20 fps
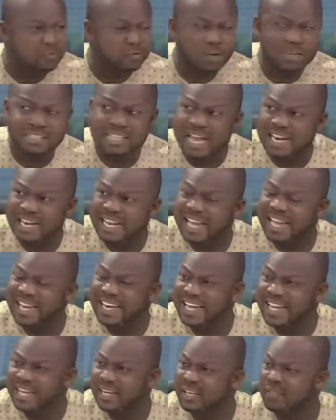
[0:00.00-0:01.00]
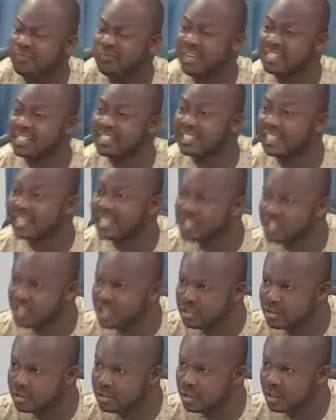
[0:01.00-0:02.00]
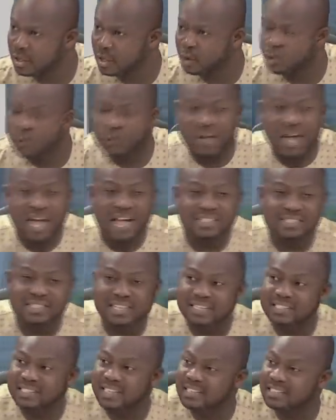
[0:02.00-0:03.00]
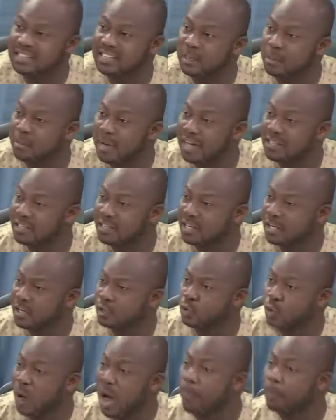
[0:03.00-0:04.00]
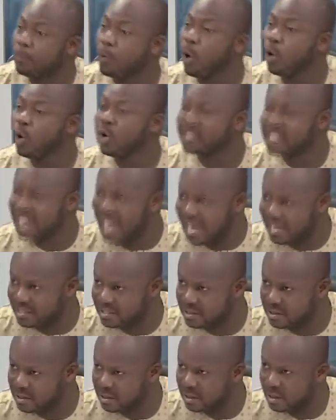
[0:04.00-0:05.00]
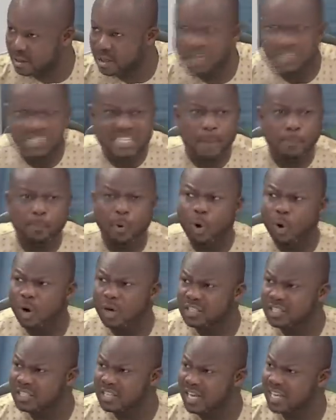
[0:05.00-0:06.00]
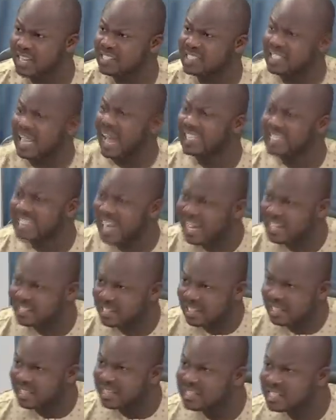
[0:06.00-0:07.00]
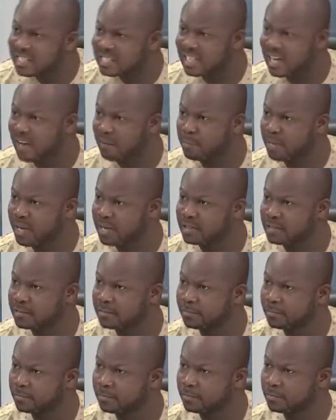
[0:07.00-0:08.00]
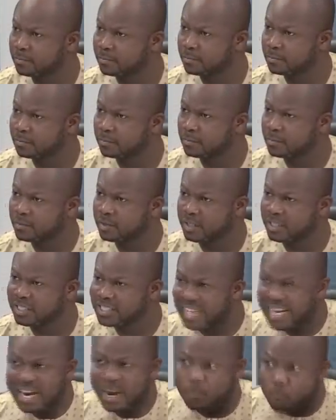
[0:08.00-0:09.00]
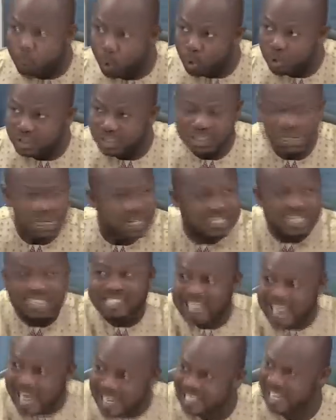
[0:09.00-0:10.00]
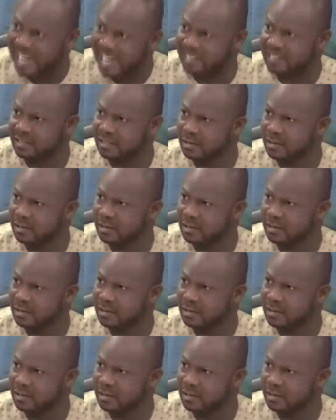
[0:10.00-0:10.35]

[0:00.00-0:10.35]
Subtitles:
not done any investigation. You've asked the gentleman to apologize. Is apology a standard in this government? It's an apology, the standard.